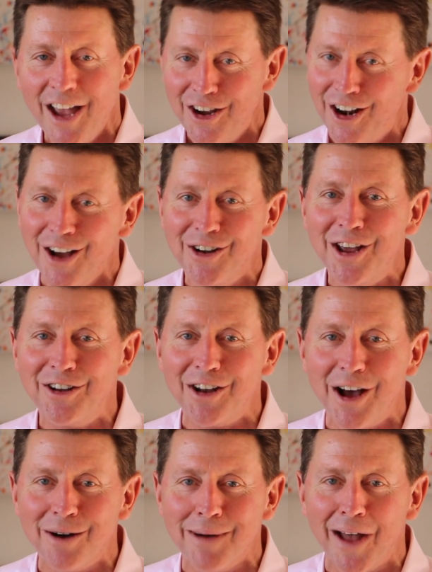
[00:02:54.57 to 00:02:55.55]
"You don't need
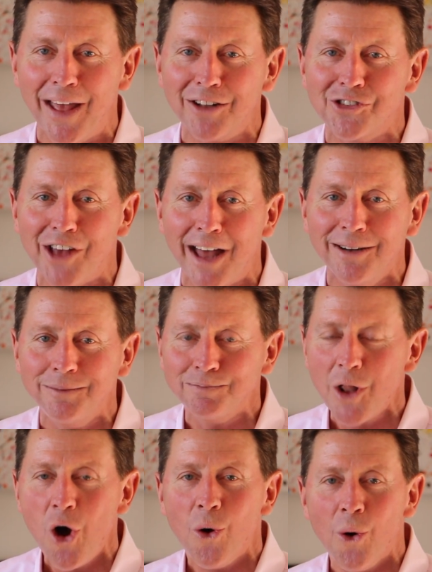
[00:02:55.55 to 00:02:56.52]
to know about that, son,"
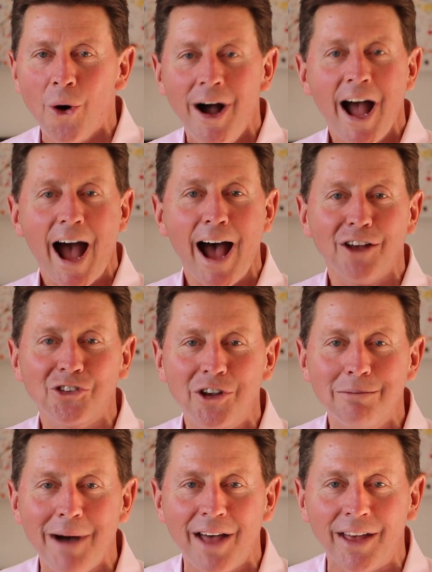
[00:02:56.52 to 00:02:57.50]
or "Ask
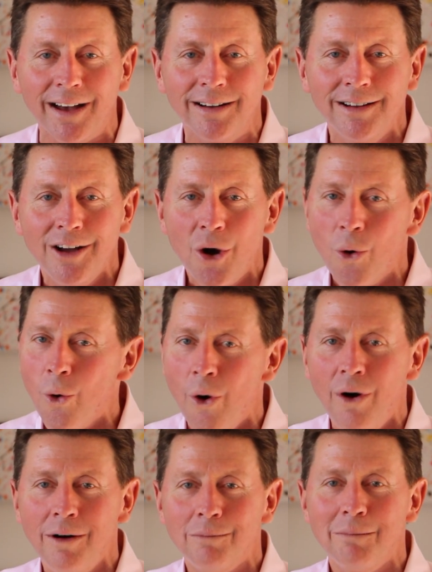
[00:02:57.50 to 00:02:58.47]
your mother,"
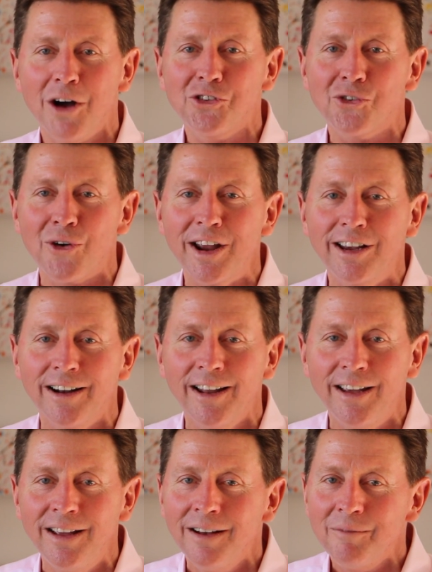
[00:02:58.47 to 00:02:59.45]
or most
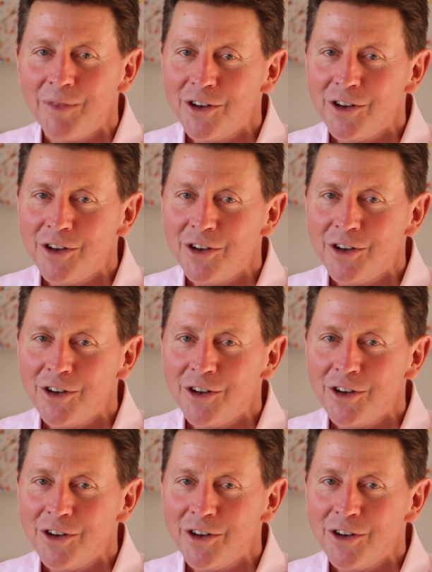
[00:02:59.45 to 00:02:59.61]
regularly,